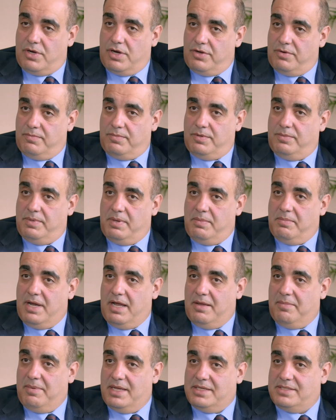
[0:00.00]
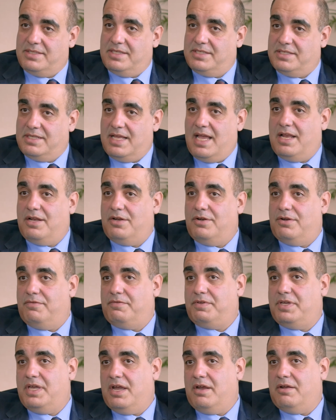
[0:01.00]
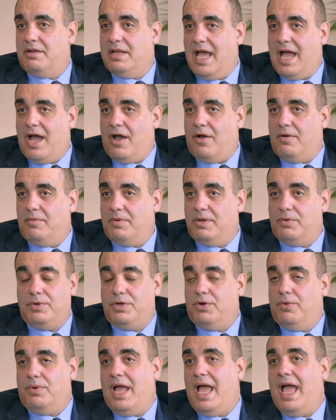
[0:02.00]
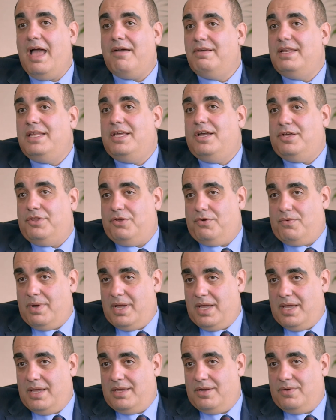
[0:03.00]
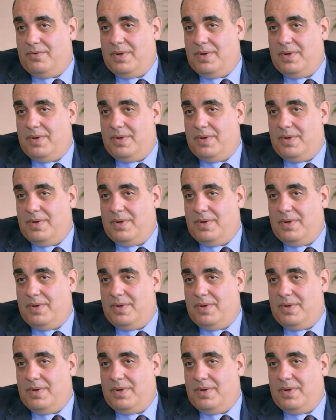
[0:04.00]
cardiopulmonary bypass the standard of care now? We don't have any other way.